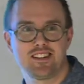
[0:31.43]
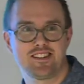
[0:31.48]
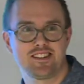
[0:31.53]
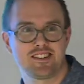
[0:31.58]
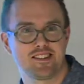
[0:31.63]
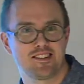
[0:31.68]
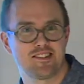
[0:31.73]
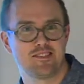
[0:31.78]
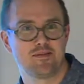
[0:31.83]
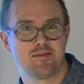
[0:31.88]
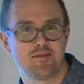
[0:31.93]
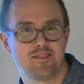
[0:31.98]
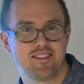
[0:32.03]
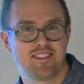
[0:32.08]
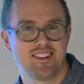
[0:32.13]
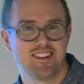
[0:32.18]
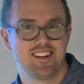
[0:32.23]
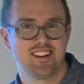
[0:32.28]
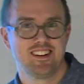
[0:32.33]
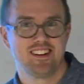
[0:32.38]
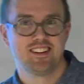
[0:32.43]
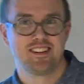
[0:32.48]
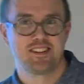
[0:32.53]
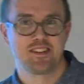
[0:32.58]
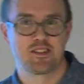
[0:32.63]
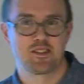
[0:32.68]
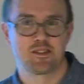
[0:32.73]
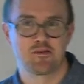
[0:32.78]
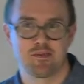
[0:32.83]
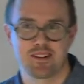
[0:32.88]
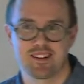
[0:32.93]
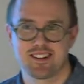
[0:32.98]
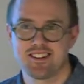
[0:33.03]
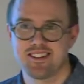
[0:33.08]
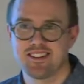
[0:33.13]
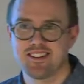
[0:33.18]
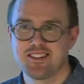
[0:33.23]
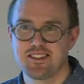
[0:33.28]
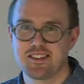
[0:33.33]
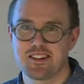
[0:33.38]
so this is my
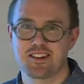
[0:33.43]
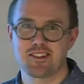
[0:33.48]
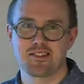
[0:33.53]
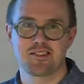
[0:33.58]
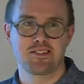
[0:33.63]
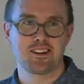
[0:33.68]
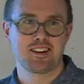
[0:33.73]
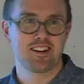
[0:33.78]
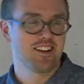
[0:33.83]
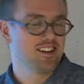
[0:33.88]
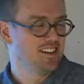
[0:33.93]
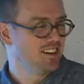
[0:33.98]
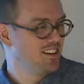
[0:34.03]
second try.